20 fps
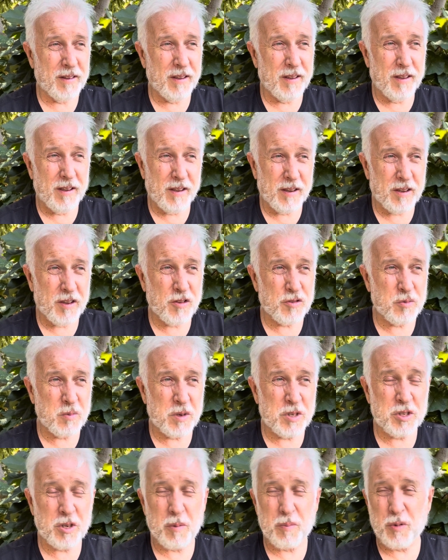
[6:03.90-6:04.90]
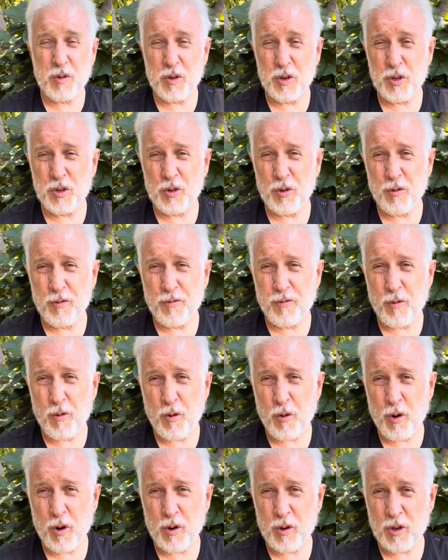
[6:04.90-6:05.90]
it gives me something to shoot
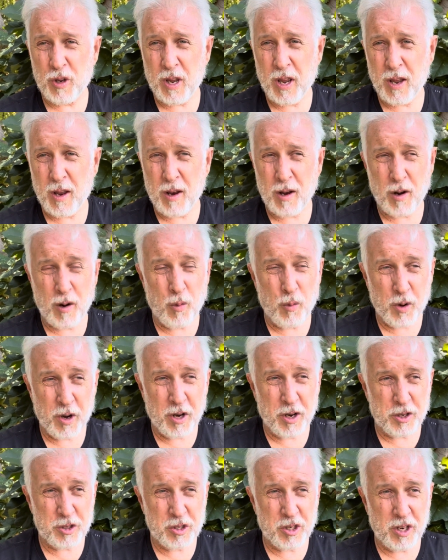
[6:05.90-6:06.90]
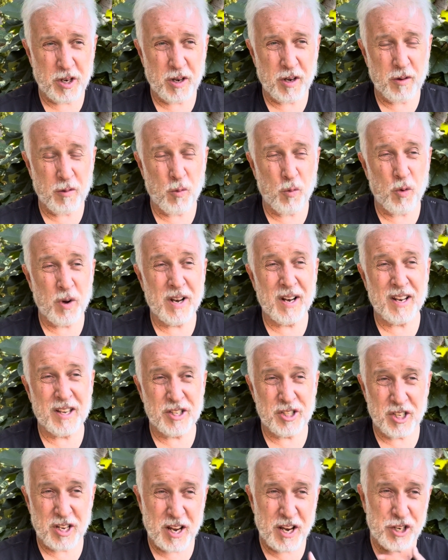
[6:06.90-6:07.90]
for, and a
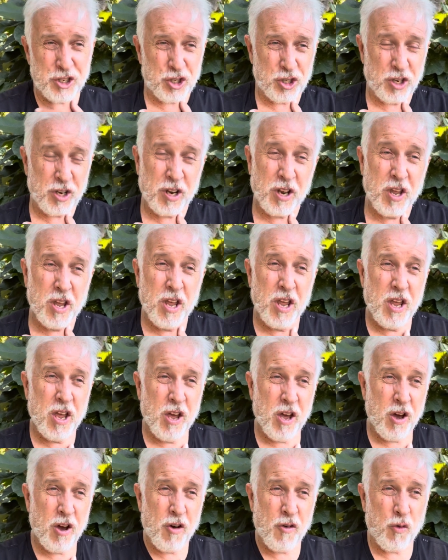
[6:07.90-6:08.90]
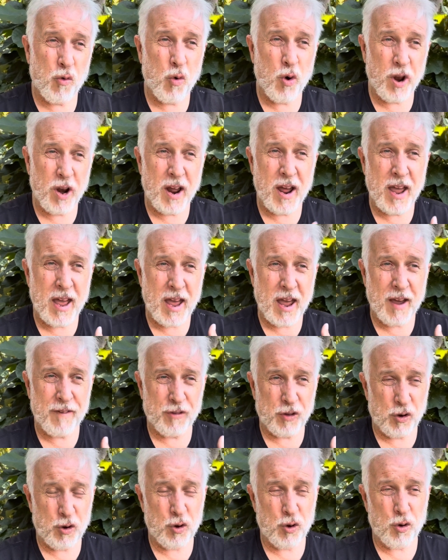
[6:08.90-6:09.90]
realization of what I have
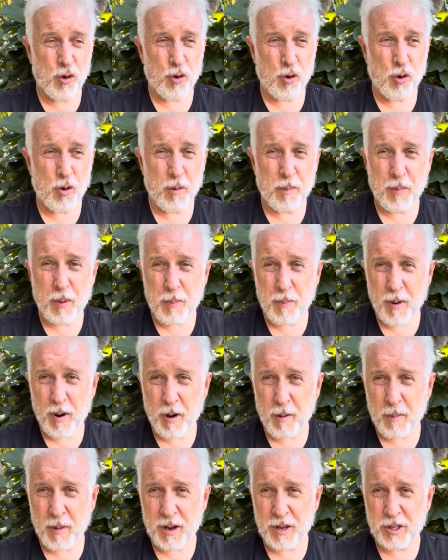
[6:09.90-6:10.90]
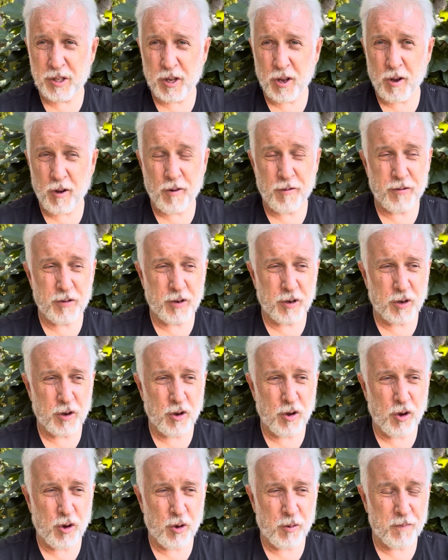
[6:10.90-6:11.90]
to do to prepare myself to
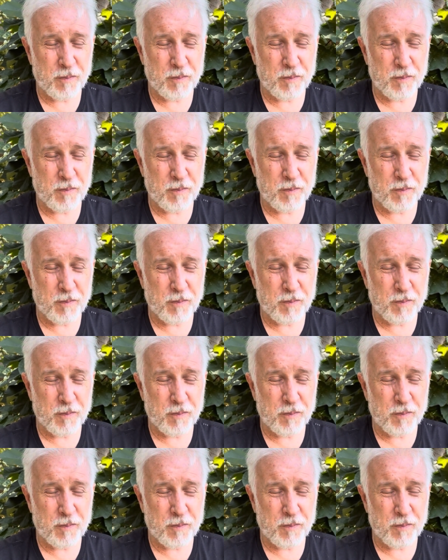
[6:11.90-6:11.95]
go.